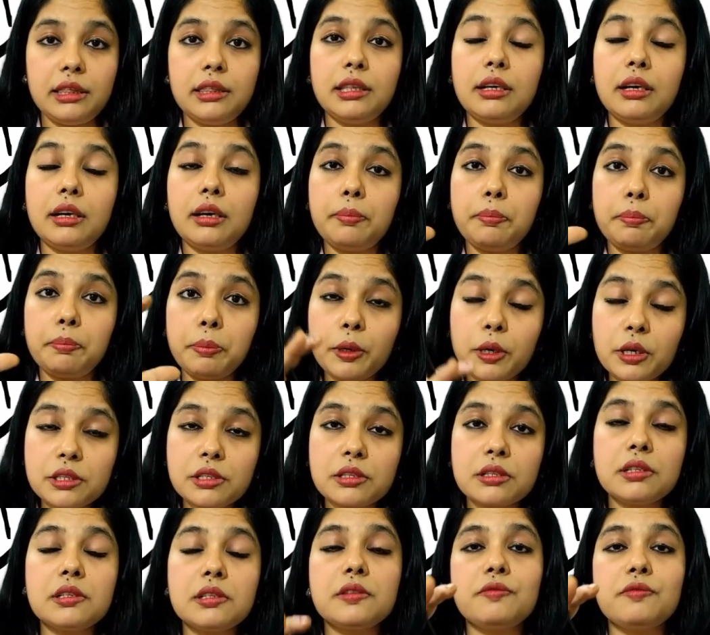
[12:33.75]
the
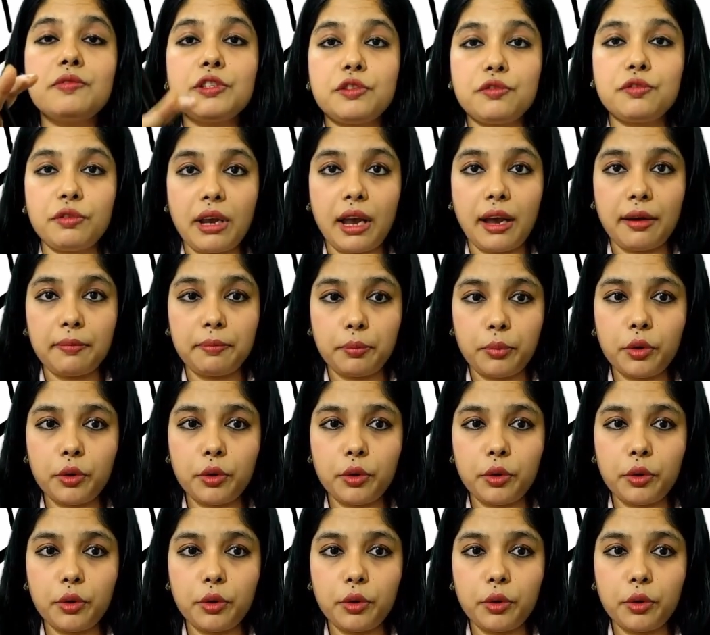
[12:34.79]
personals which we have